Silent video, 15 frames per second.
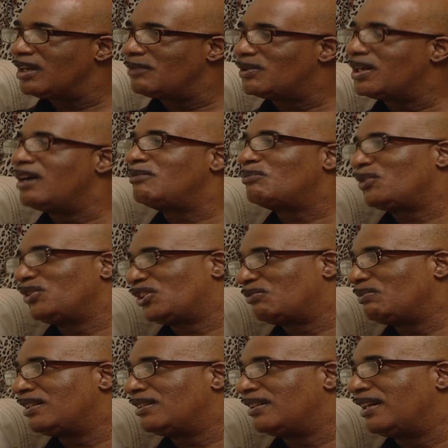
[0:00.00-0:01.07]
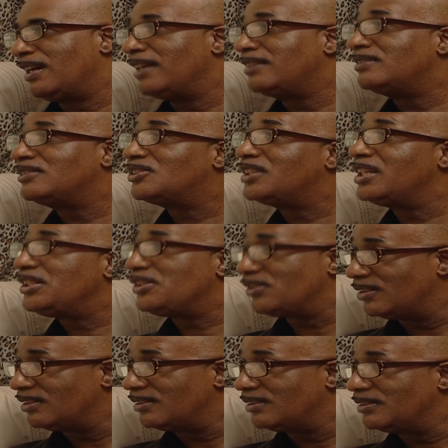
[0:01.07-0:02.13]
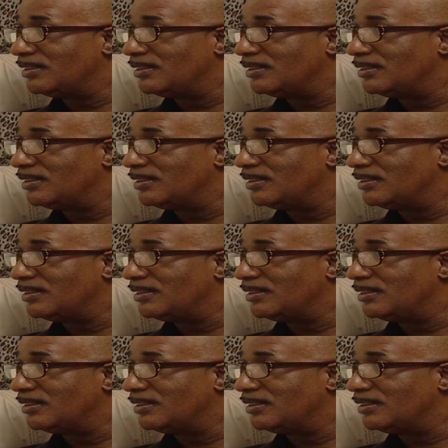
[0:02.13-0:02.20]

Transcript: up Count Prince Miller at the station?